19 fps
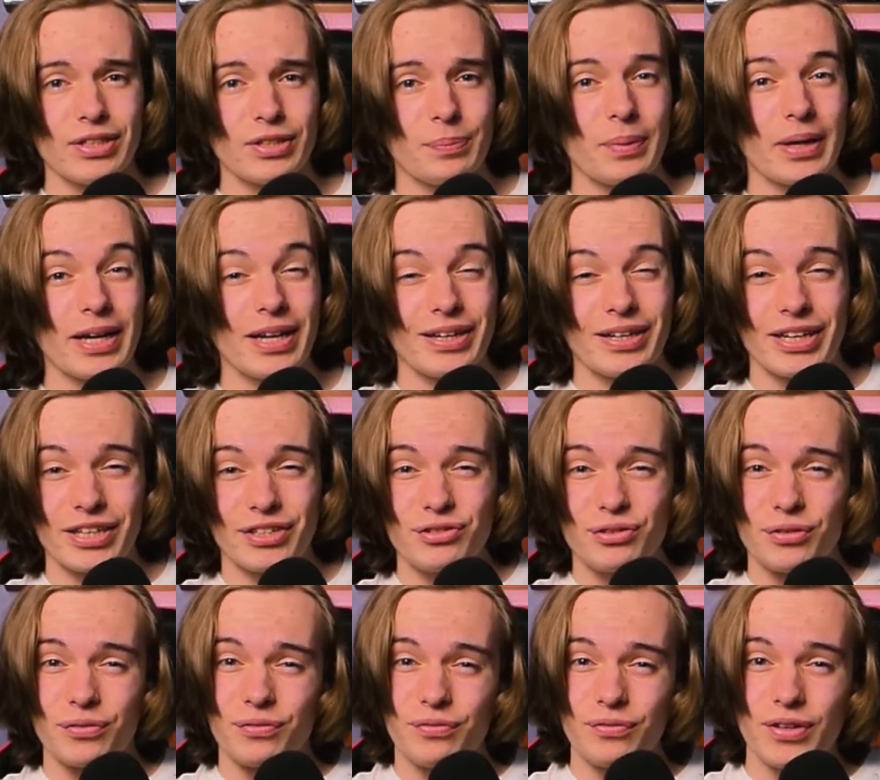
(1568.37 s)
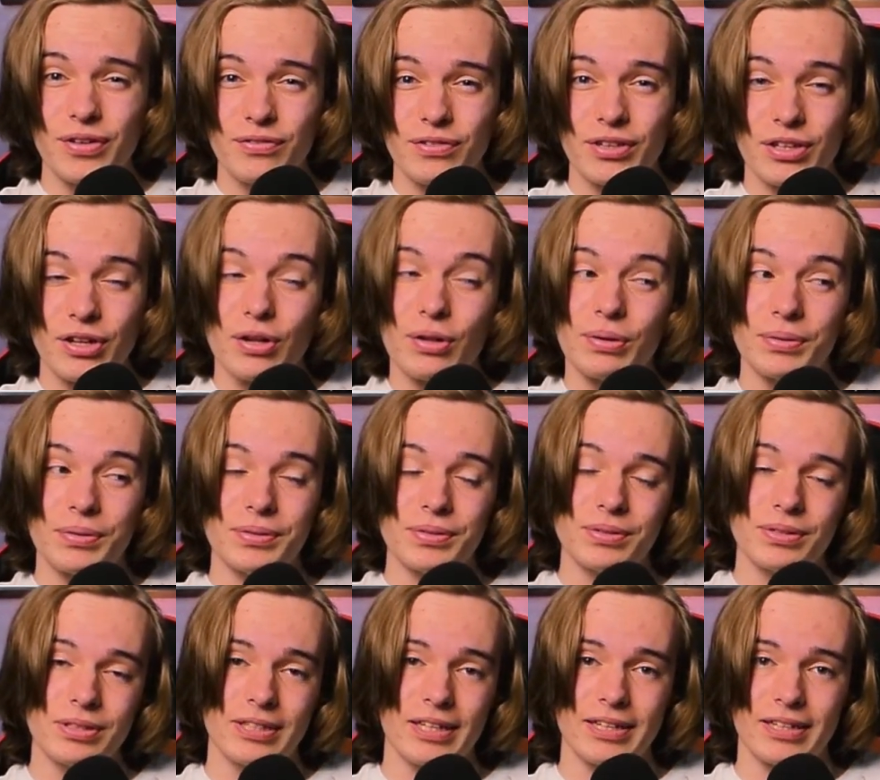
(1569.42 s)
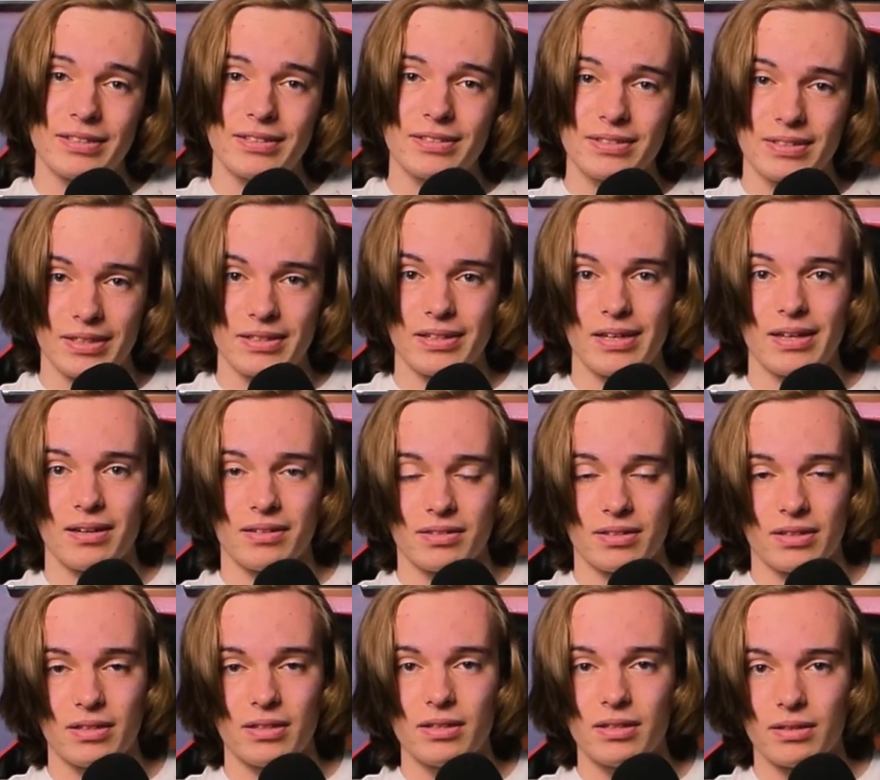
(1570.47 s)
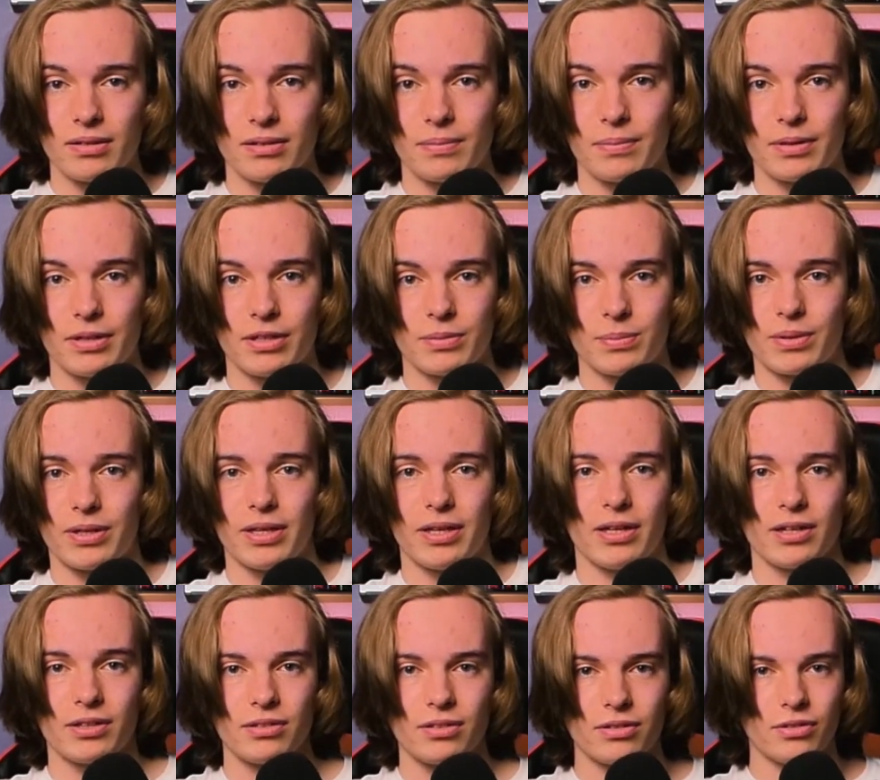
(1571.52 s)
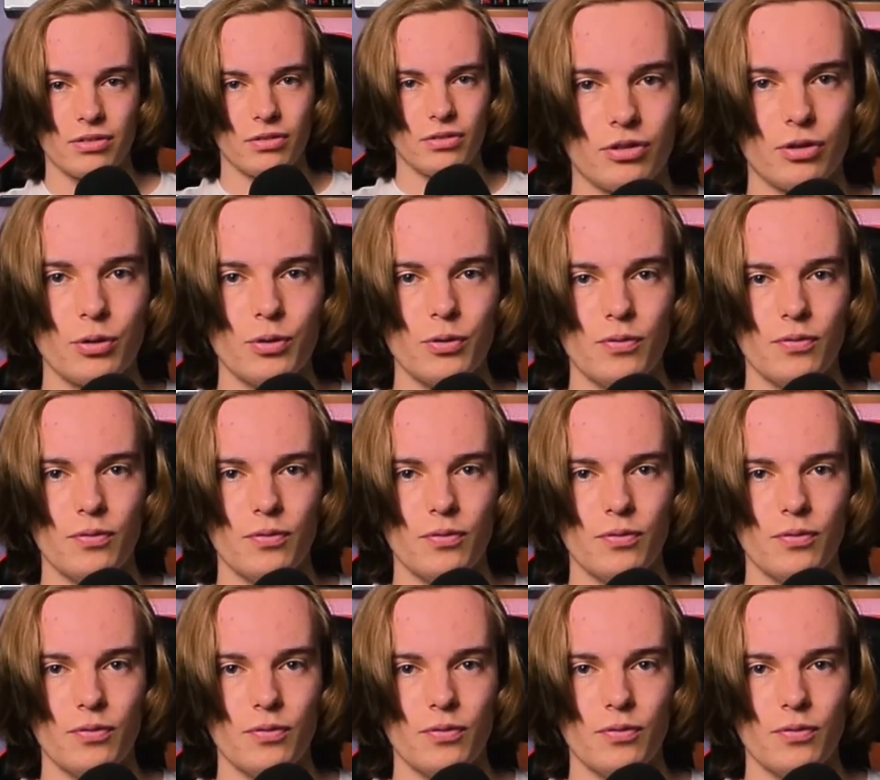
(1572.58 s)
to pay an extra $50 to get it sent out to here because my house is too